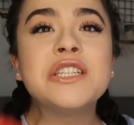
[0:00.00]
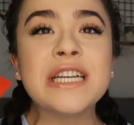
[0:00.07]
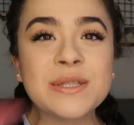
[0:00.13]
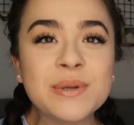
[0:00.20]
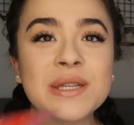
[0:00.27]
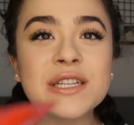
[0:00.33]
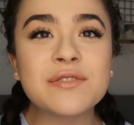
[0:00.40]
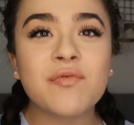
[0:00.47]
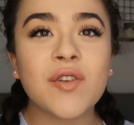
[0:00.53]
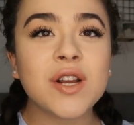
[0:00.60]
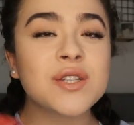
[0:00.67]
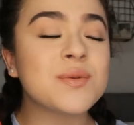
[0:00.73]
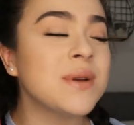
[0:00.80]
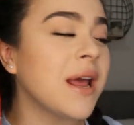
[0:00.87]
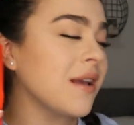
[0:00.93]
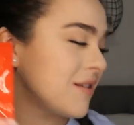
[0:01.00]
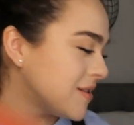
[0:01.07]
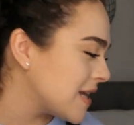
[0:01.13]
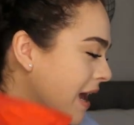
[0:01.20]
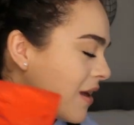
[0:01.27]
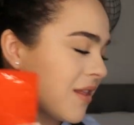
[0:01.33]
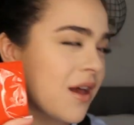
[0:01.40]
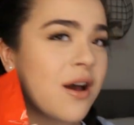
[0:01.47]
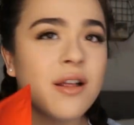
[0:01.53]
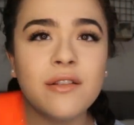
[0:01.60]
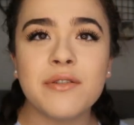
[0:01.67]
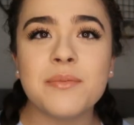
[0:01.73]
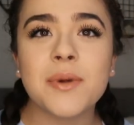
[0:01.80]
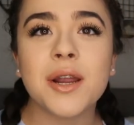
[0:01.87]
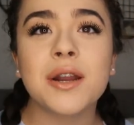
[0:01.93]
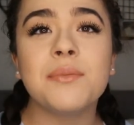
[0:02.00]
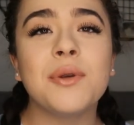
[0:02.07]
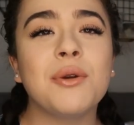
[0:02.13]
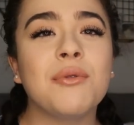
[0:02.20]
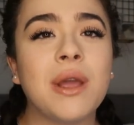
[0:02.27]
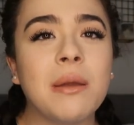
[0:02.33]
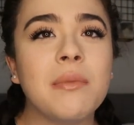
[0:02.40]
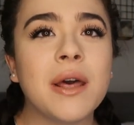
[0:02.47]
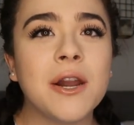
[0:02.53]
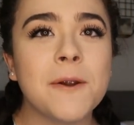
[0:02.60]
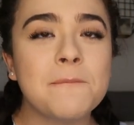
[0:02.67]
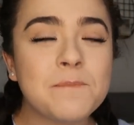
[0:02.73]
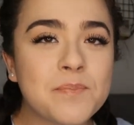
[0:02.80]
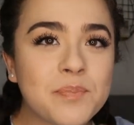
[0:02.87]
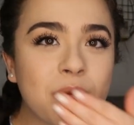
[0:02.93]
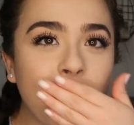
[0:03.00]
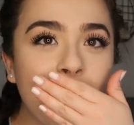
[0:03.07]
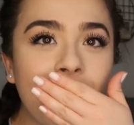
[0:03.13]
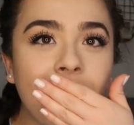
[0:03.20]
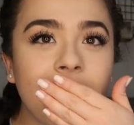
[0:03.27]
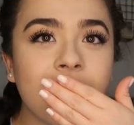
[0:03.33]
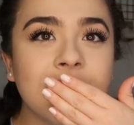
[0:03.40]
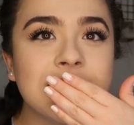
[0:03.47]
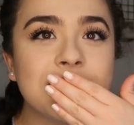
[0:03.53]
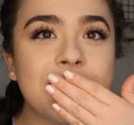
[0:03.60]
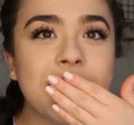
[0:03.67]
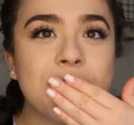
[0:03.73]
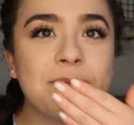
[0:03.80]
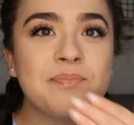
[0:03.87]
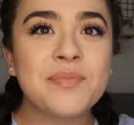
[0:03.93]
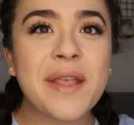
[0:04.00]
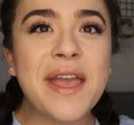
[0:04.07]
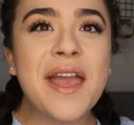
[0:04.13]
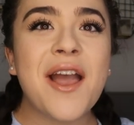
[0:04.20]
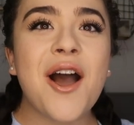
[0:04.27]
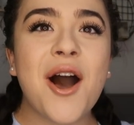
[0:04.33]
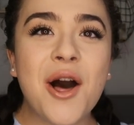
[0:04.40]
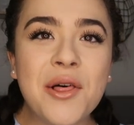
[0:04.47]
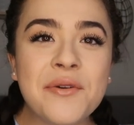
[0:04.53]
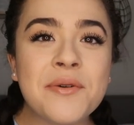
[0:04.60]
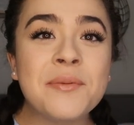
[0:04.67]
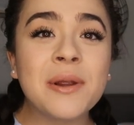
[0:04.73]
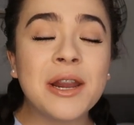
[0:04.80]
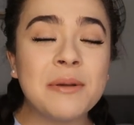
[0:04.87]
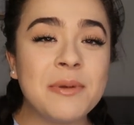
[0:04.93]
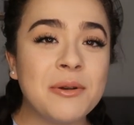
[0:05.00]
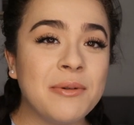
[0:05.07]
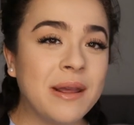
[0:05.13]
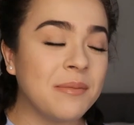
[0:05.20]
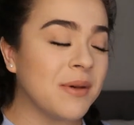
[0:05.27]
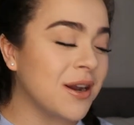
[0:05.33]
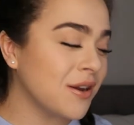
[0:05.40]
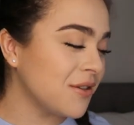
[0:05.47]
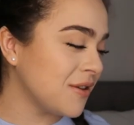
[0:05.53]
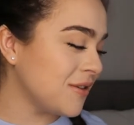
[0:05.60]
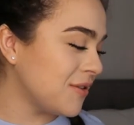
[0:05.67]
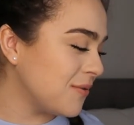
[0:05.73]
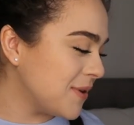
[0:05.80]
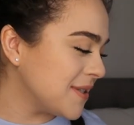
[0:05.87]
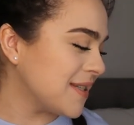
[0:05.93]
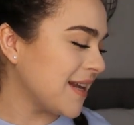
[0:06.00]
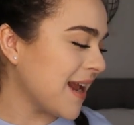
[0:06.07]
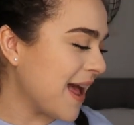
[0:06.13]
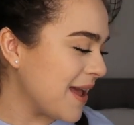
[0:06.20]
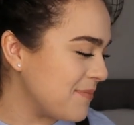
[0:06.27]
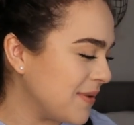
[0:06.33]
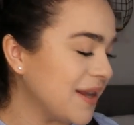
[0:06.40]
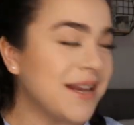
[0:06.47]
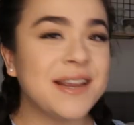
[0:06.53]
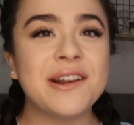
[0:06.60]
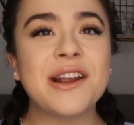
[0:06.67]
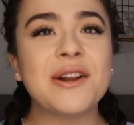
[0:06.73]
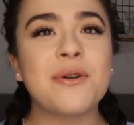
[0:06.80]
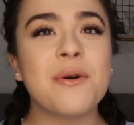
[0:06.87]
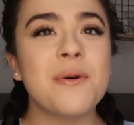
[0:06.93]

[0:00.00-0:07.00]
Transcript: Just with this first one, I can tell that all of them are going to be way better. Oh my god, I spit. All of them are going to be way better than the ones that I made here at